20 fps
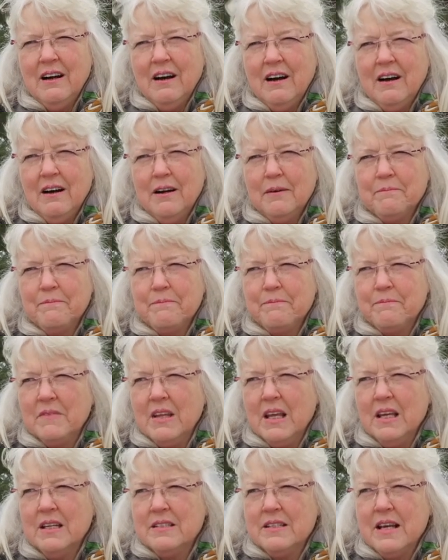um,
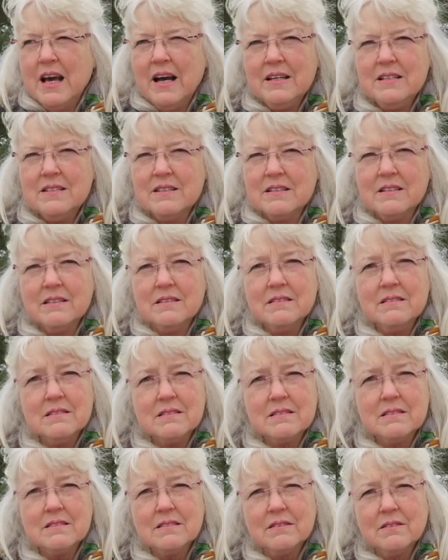in
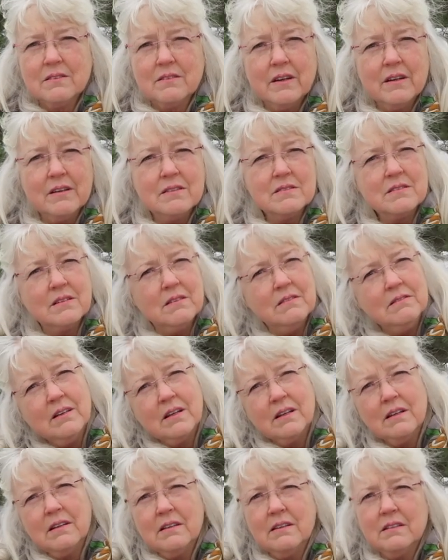Texas or
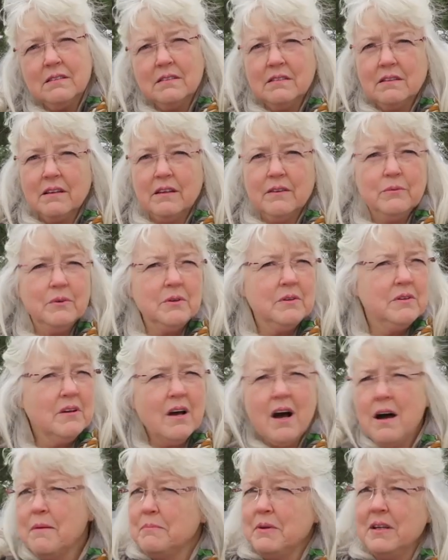Arizona, it would
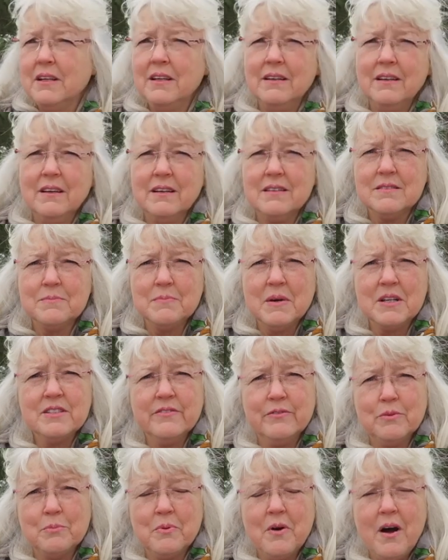not be as
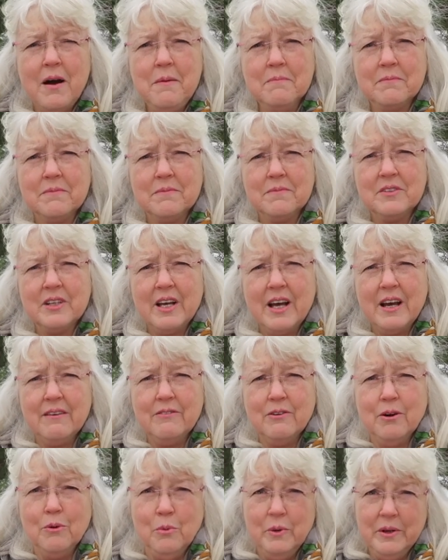much of a problem to
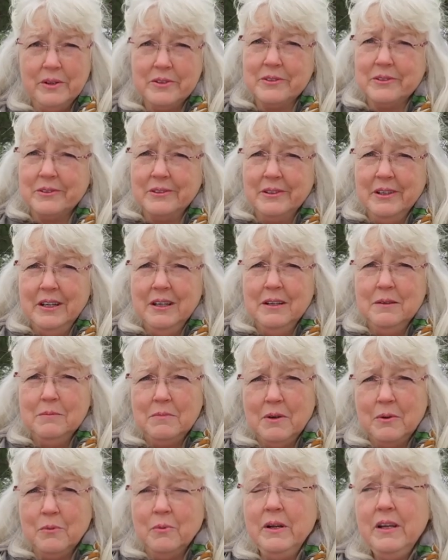have a winter.
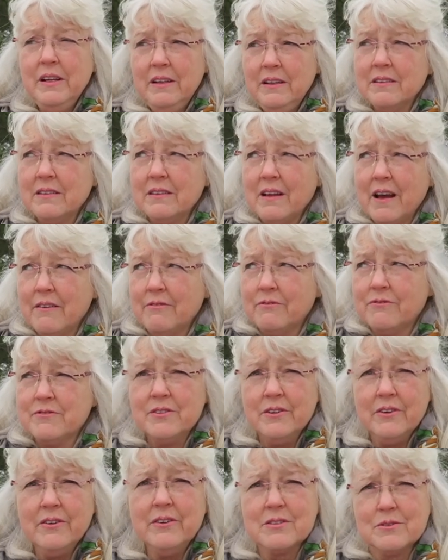But we have
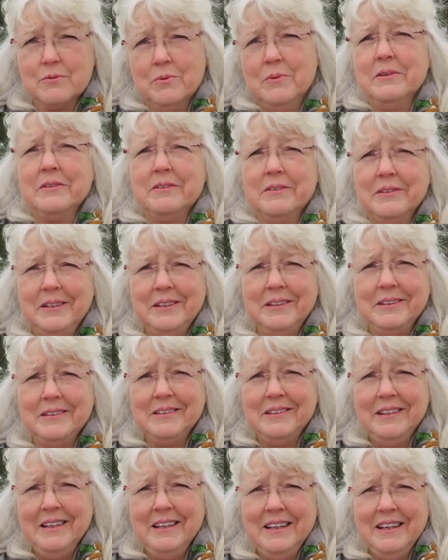serious winter here.
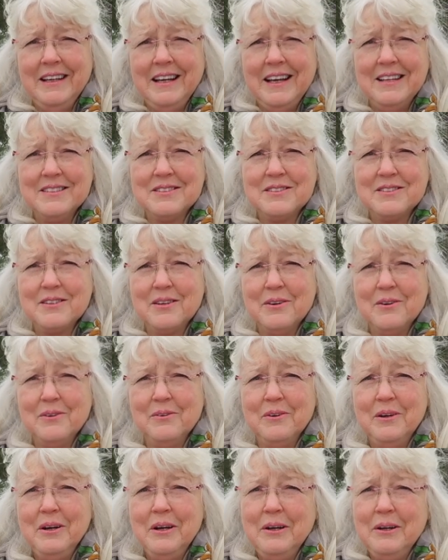And
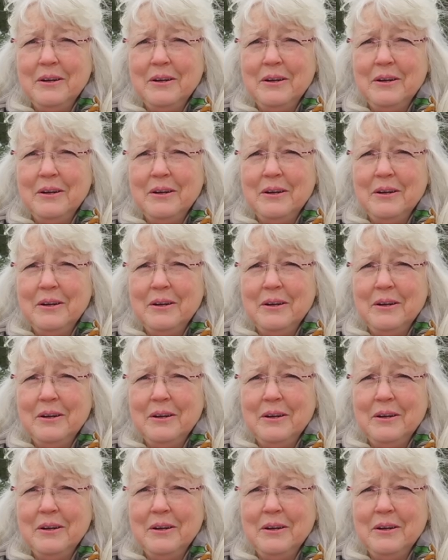so